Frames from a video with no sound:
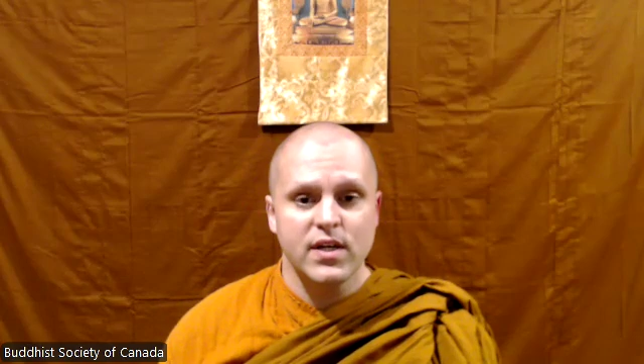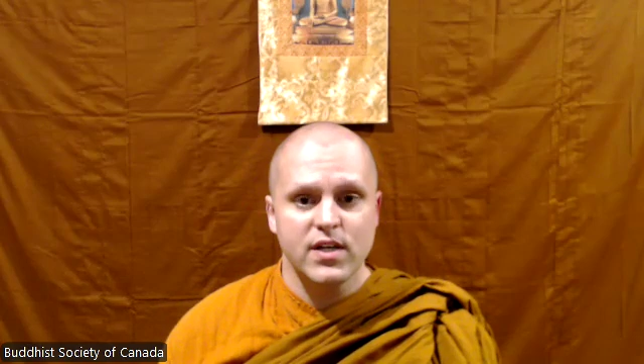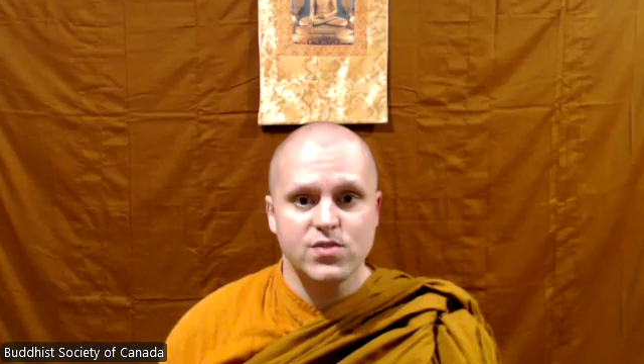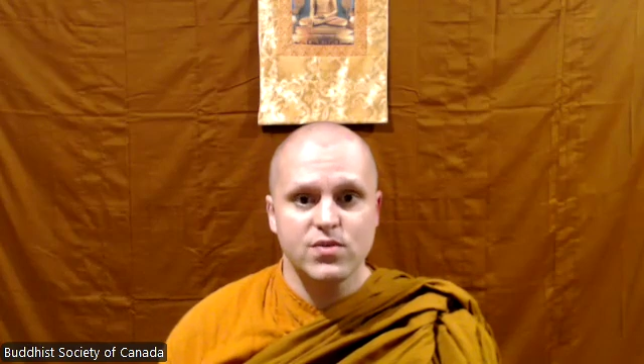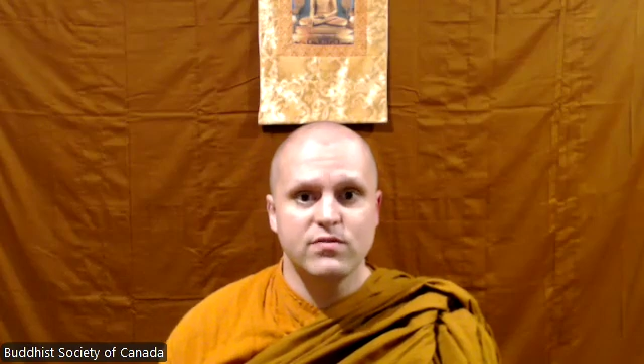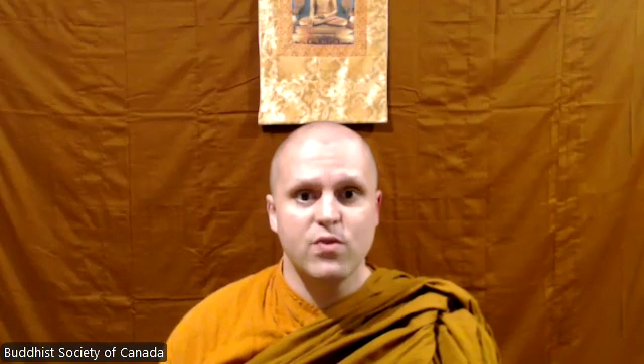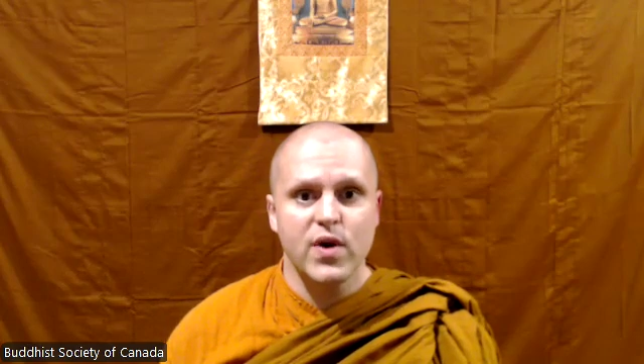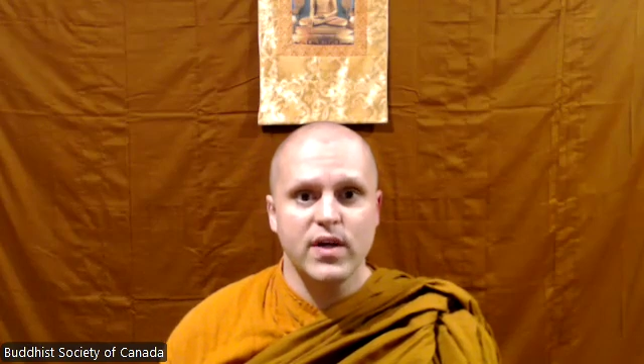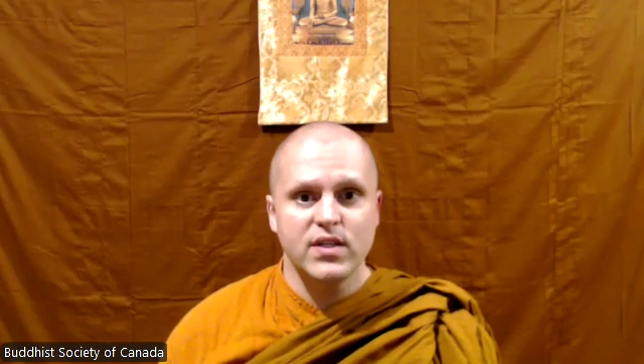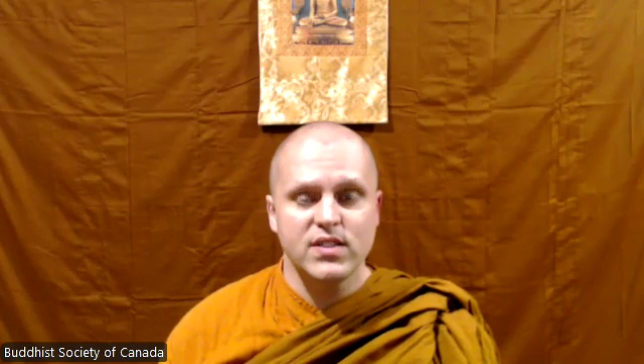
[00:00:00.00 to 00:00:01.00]
is to
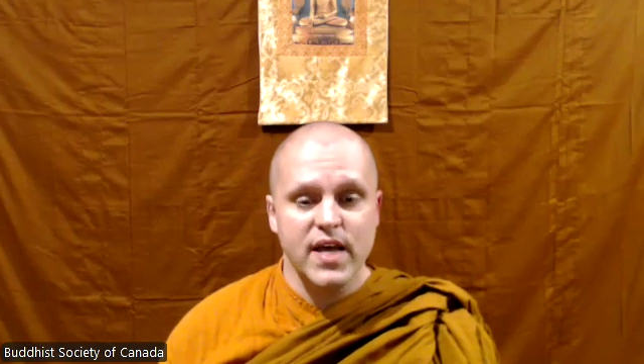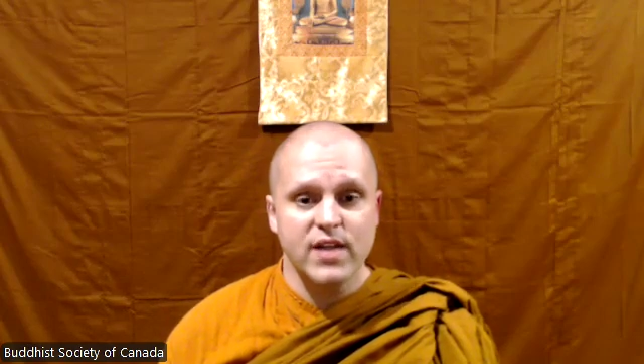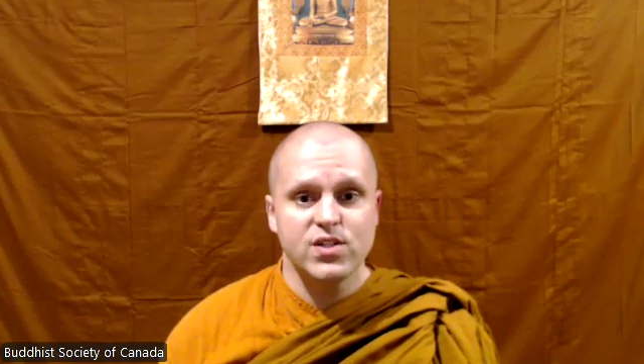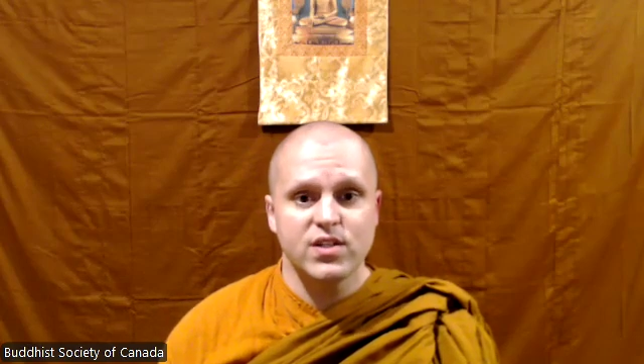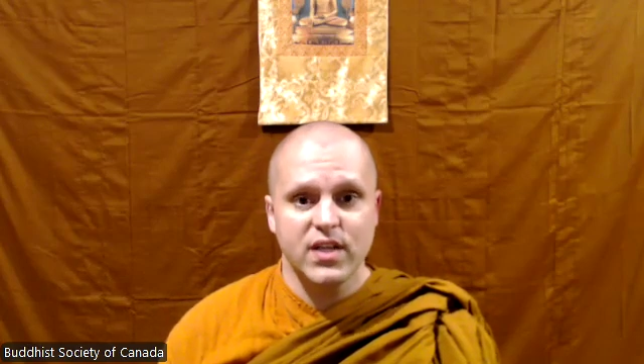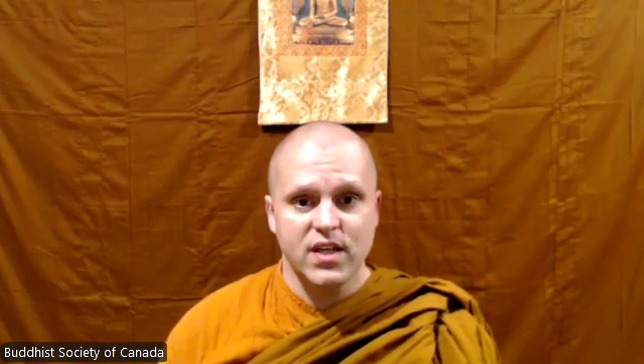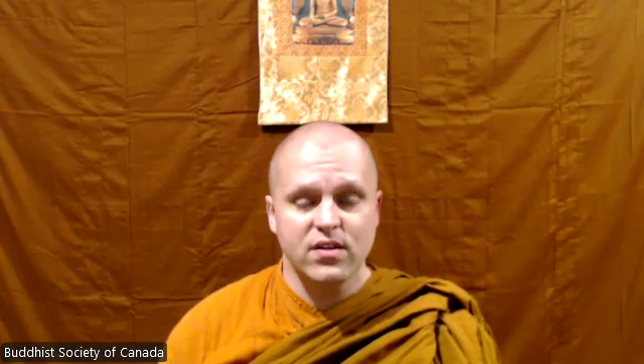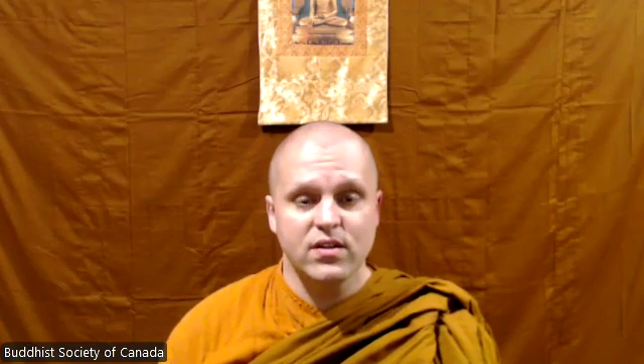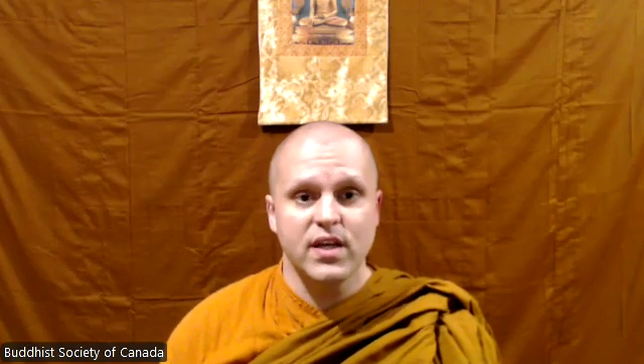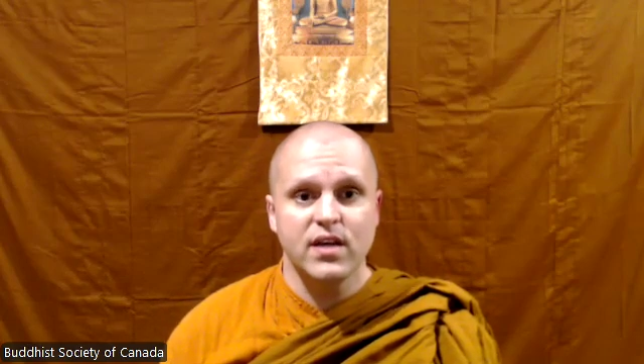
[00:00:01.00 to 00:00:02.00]
avoid intentionally
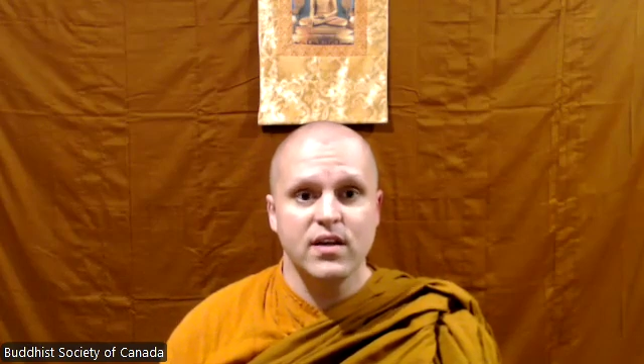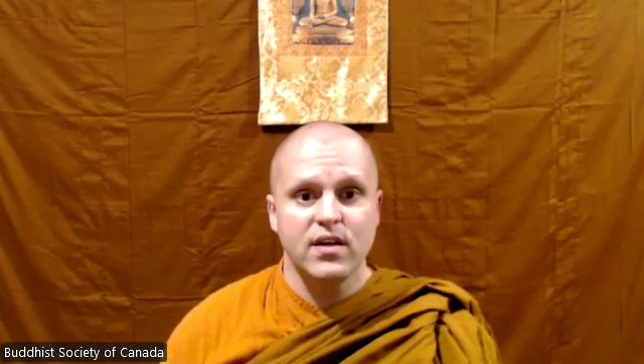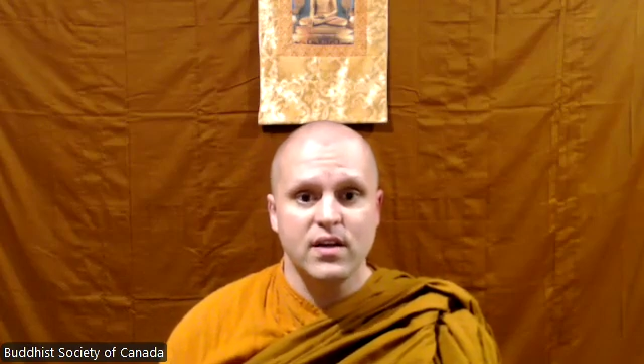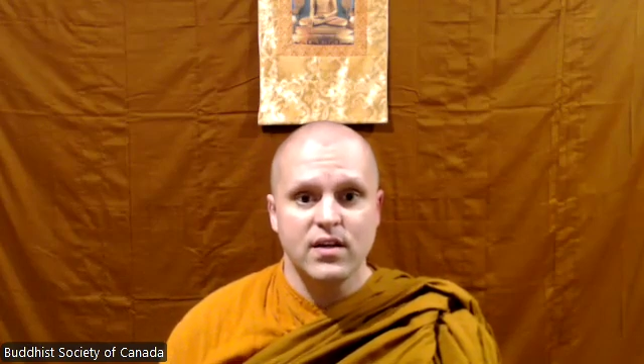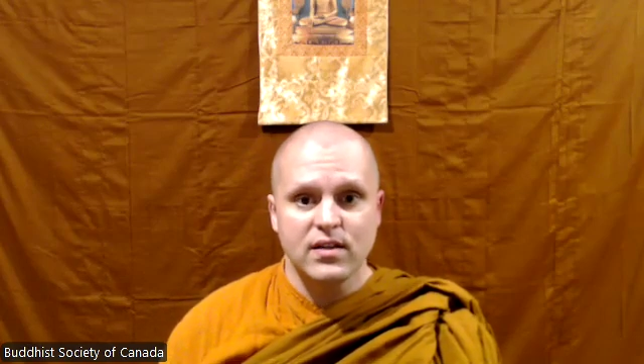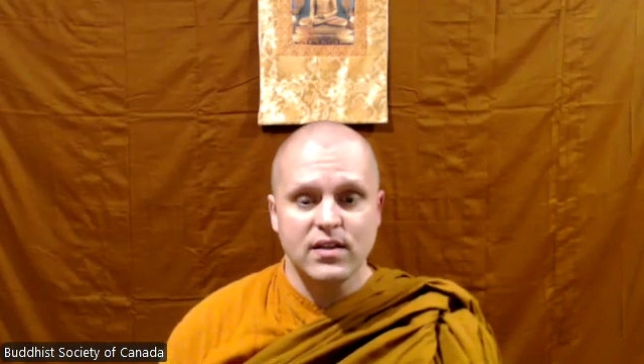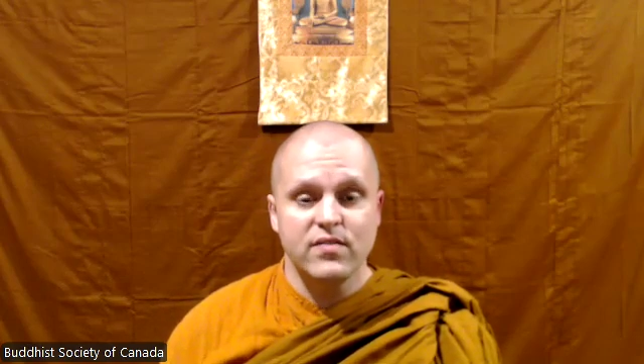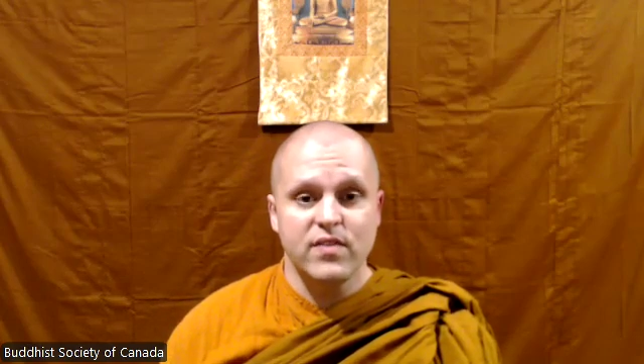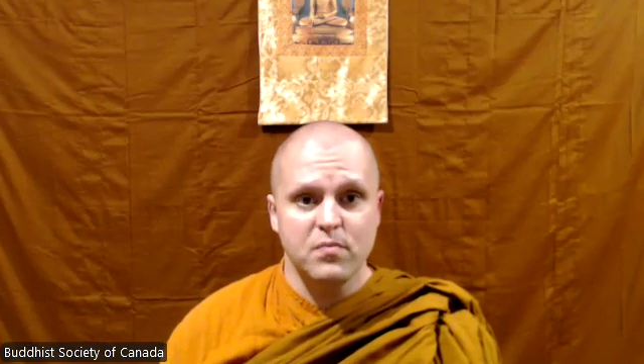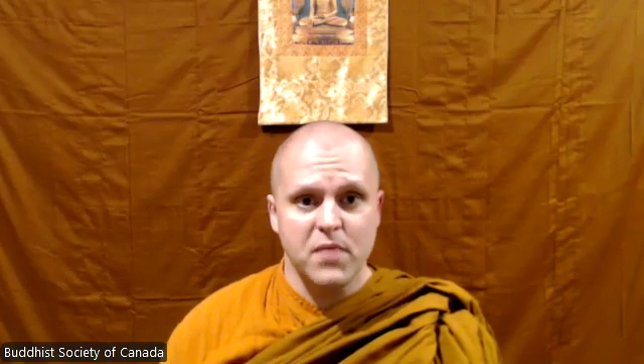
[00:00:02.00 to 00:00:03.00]
killing
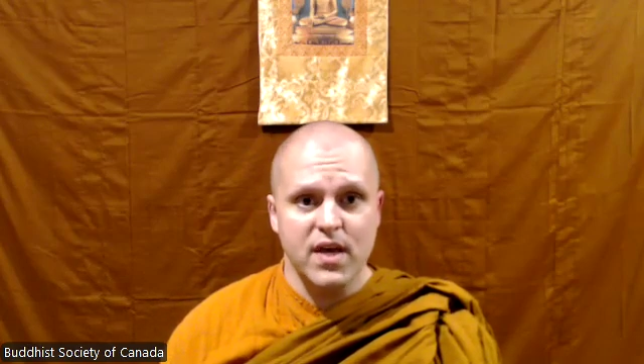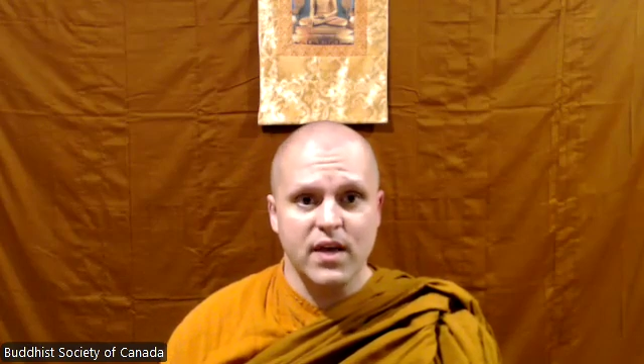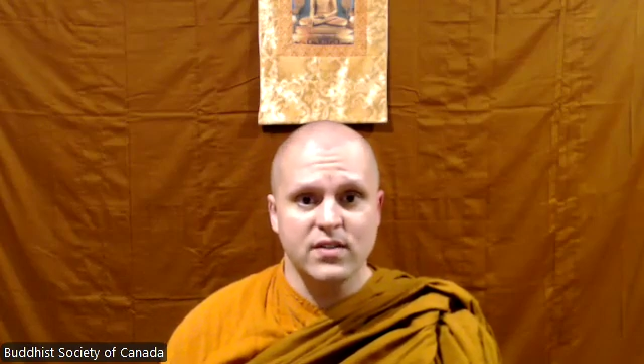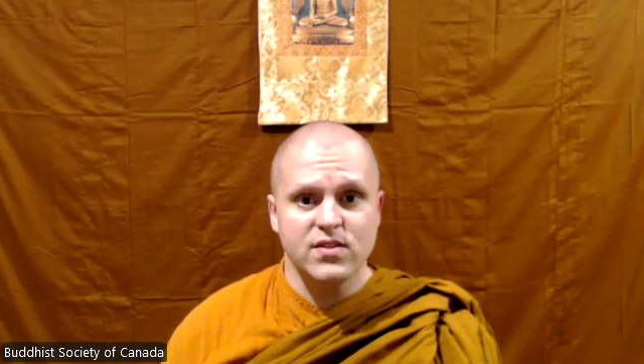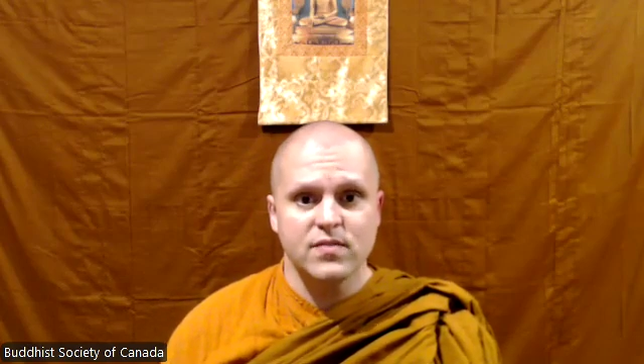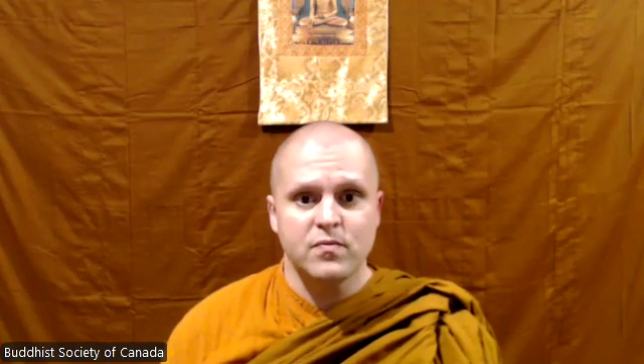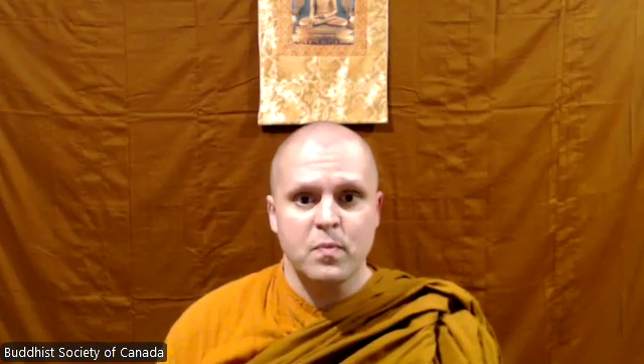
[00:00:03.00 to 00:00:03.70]
living beings.